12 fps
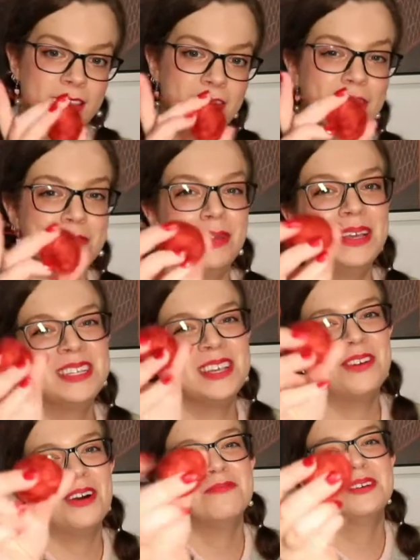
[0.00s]
yarn base.
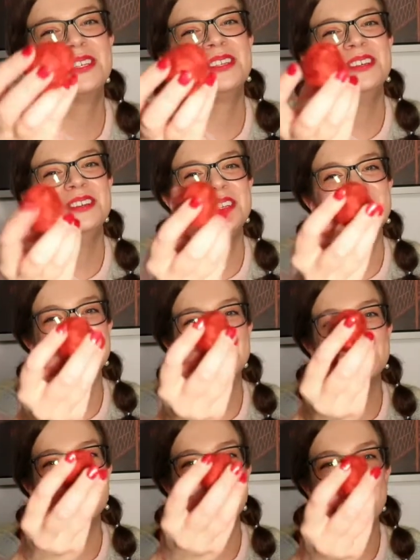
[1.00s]
I've almost used
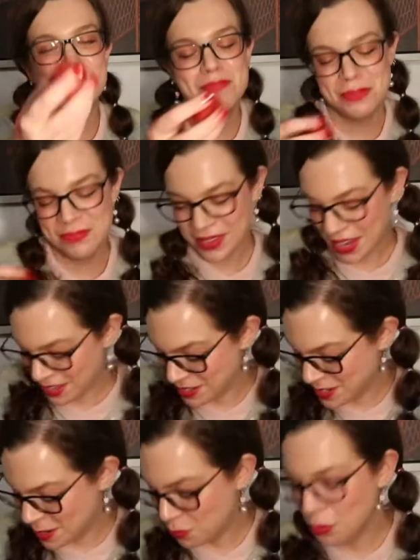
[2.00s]
this one up. I
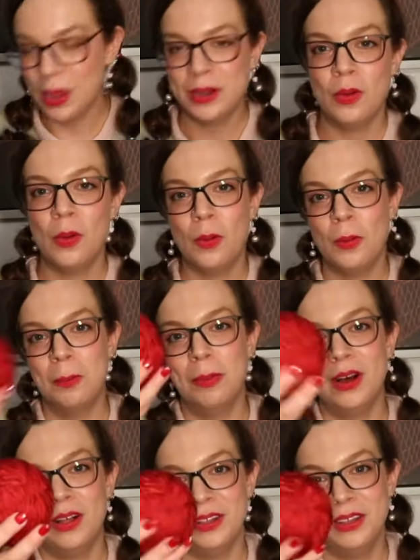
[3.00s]
used up one whole
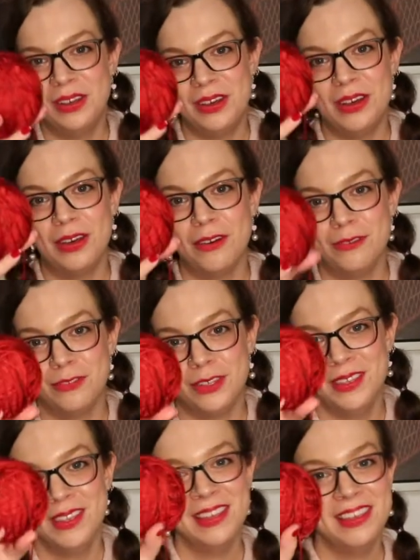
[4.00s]
ball of
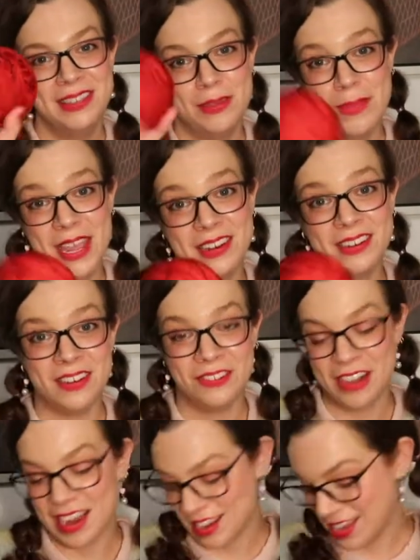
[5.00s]
the Maiden
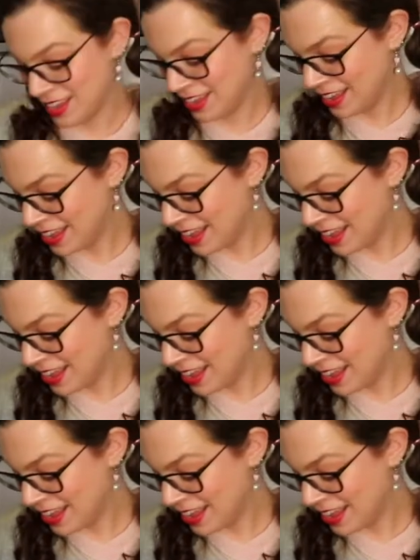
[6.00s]
already,